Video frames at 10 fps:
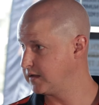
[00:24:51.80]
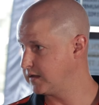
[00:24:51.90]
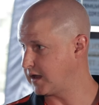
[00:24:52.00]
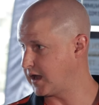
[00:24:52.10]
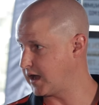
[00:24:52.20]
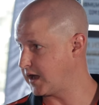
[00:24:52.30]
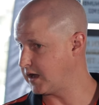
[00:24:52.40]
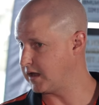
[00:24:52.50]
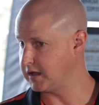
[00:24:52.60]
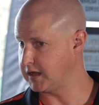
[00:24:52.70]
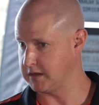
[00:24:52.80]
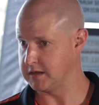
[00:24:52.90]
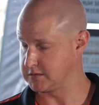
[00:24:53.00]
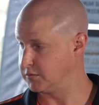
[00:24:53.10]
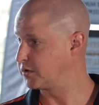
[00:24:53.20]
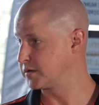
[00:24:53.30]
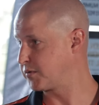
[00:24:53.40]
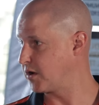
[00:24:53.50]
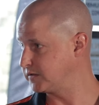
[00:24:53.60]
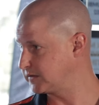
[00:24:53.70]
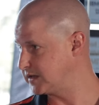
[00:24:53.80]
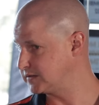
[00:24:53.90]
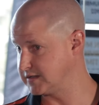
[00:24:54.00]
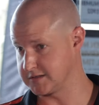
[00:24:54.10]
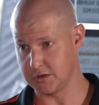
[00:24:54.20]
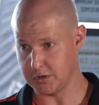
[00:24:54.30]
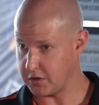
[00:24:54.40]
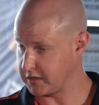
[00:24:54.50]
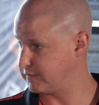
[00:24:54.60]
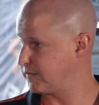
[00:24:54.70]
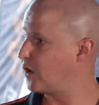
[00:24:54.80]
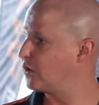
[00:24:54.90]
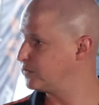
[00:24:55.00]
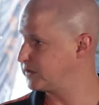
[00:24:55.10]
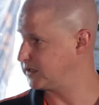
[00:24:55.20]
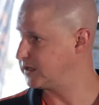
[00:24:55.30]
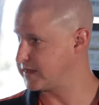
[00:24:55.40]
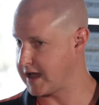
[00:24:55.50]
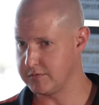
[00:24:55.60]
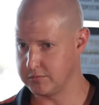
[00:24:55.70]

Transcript: in this audit process. There's a lot involved in it. They